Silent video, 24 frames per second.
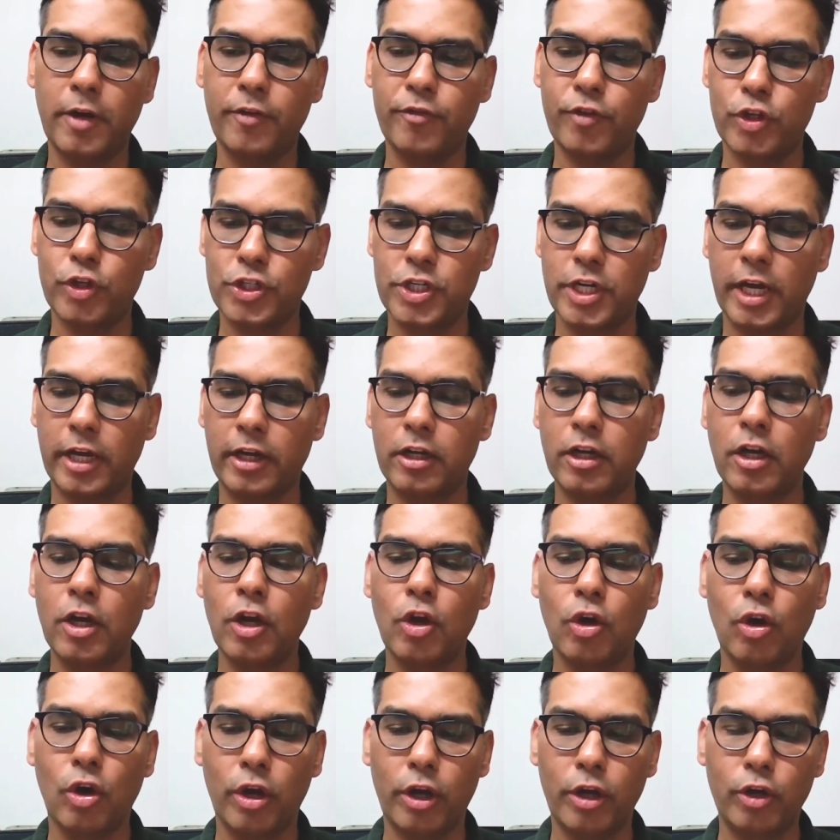stack.
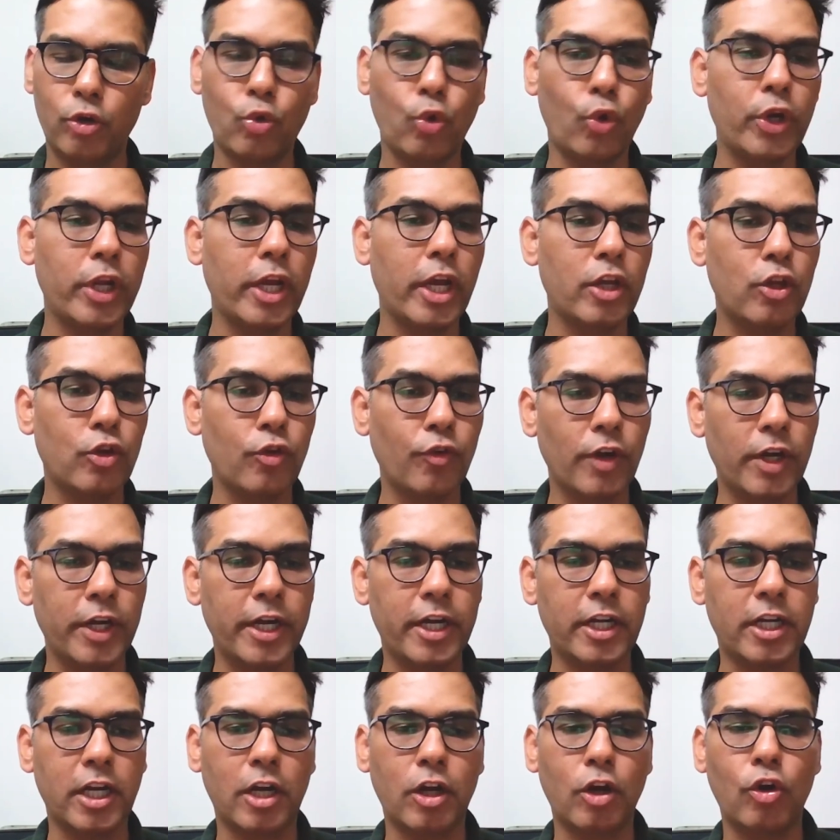Or in Korea, you will need
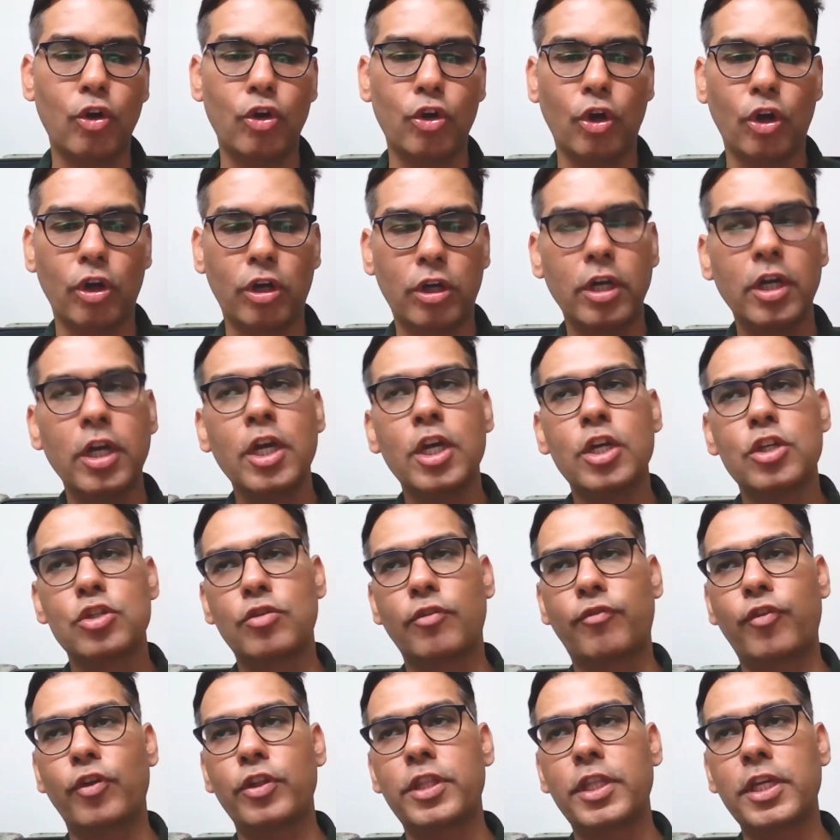Kakao Talk. So
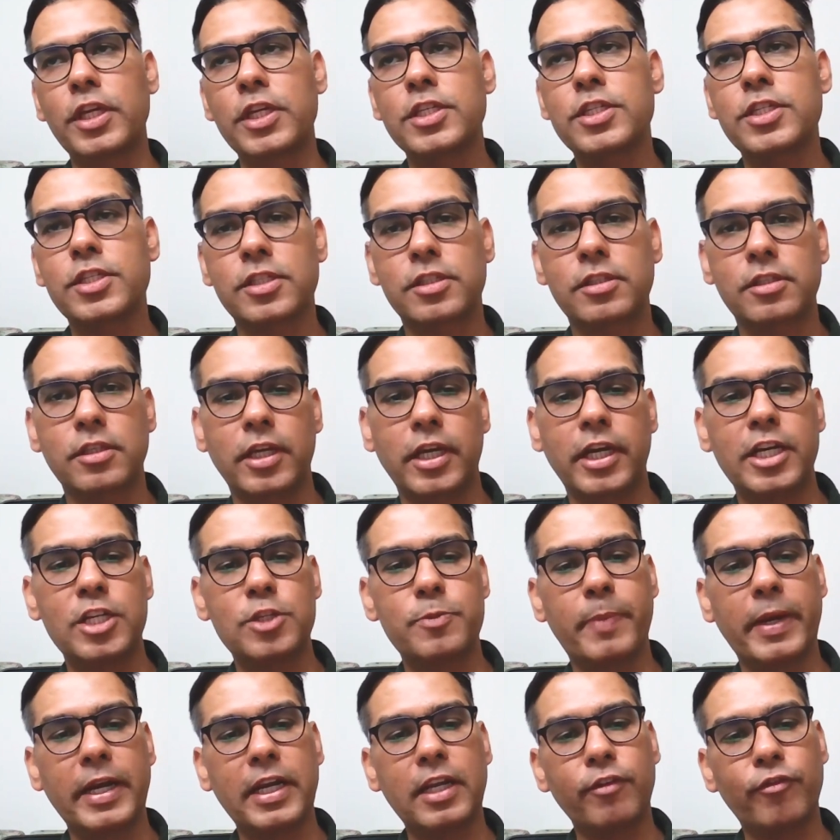for these, it is
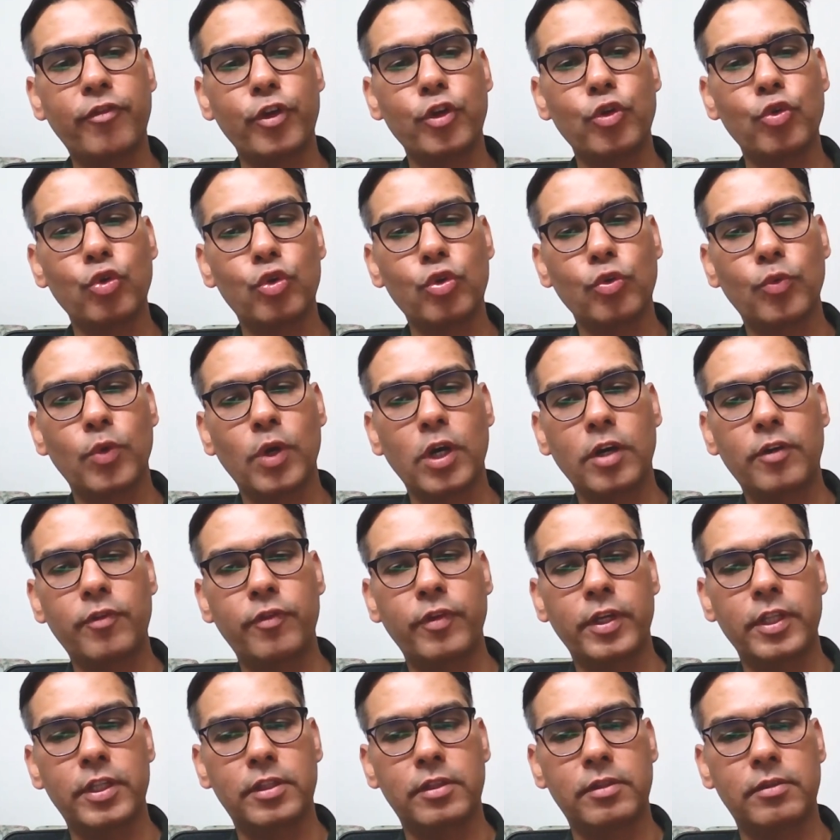better for you to work
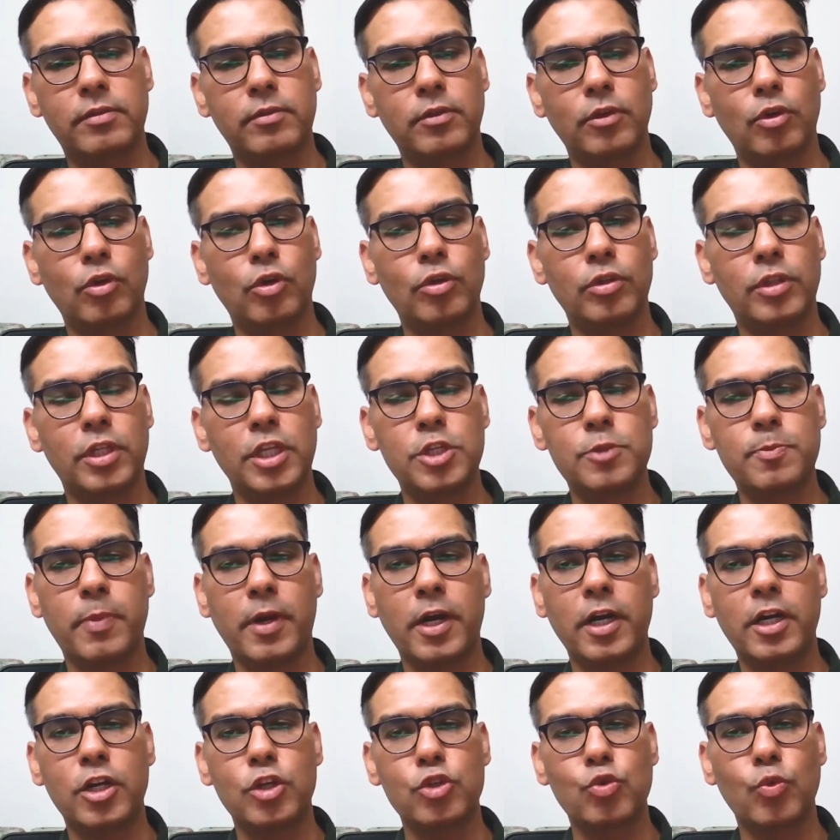with these
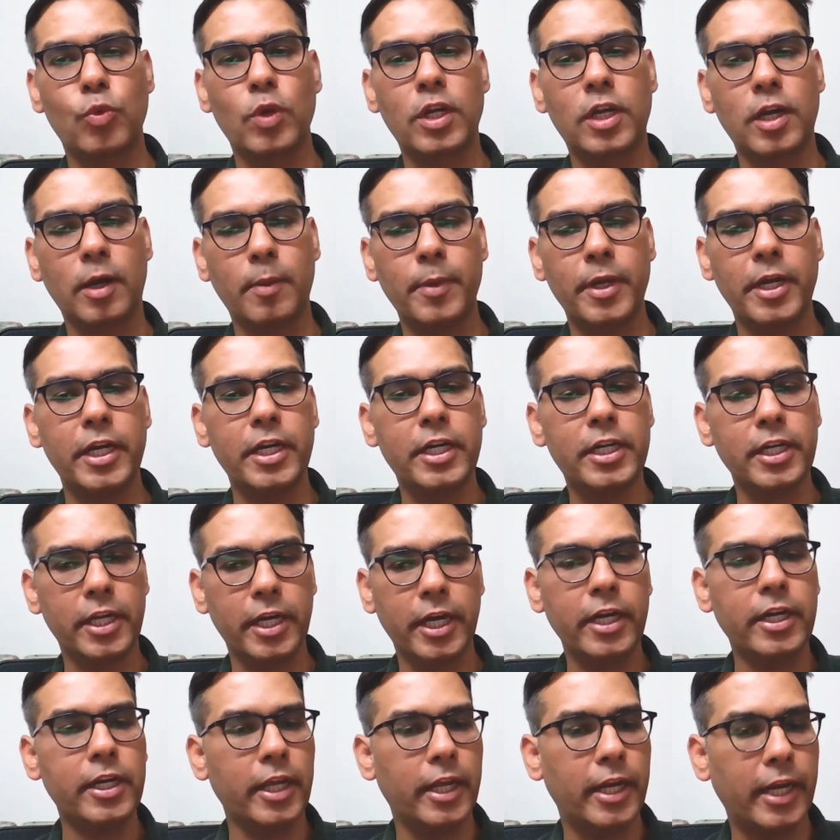partners who will come and
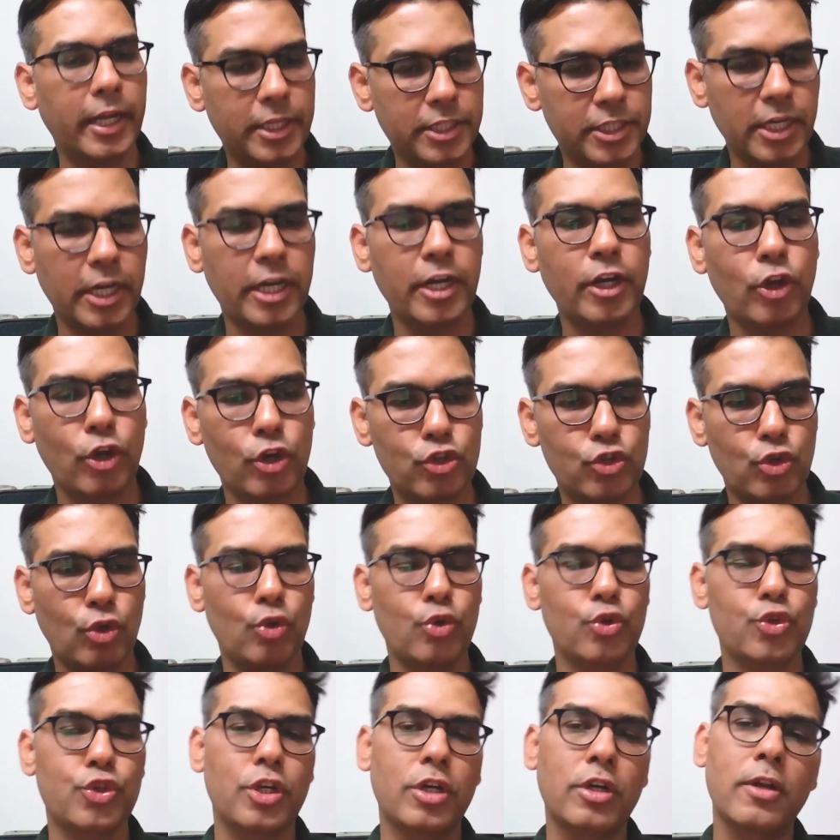integrate and extend your
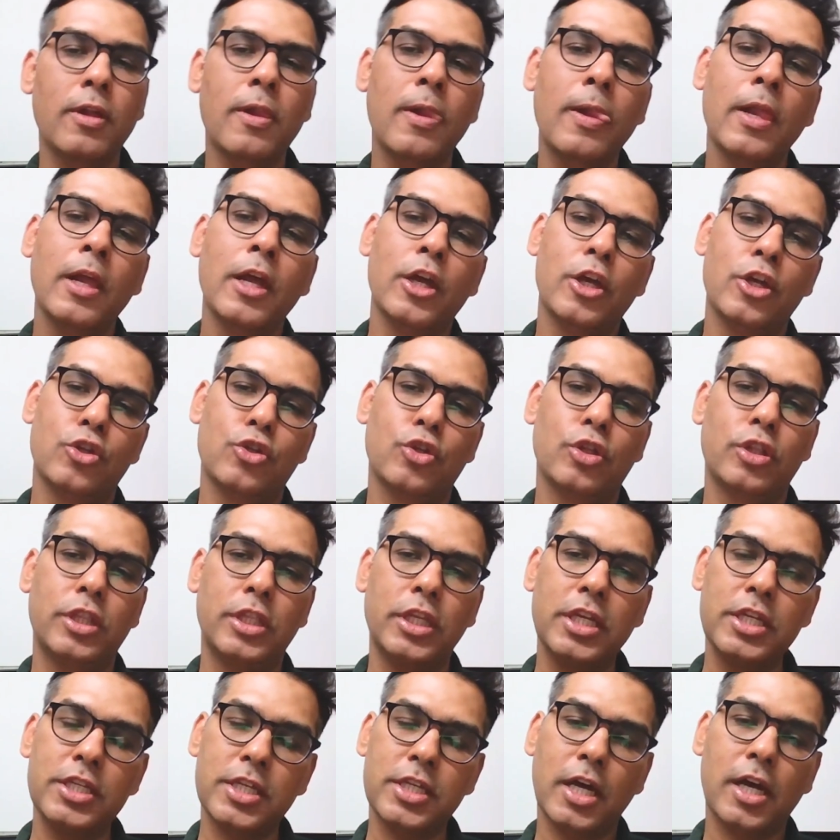solution. So
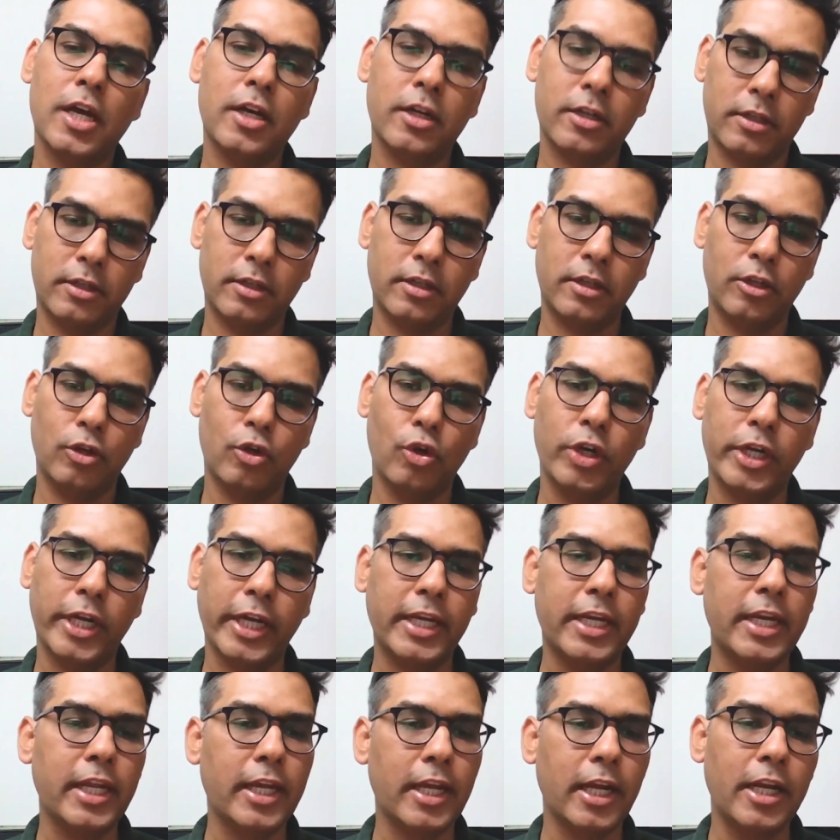these are
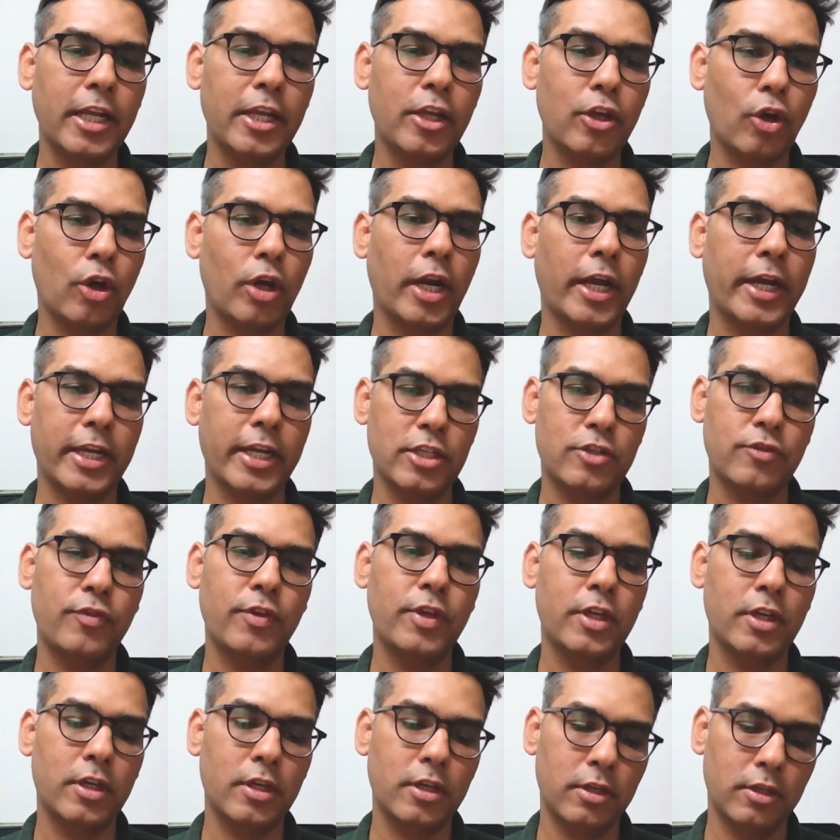technically your
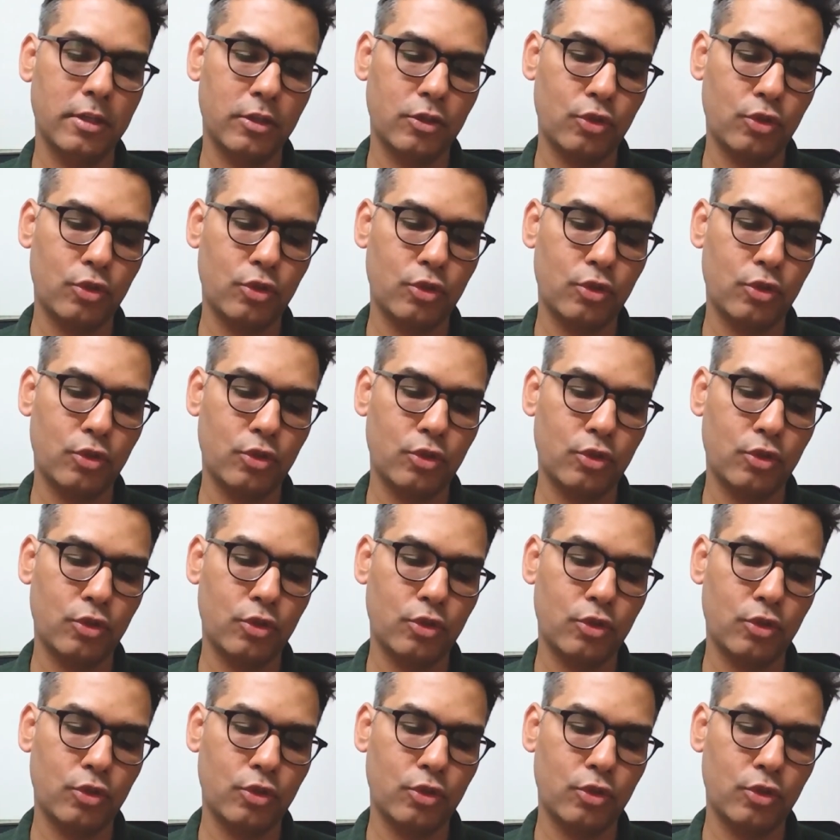ISV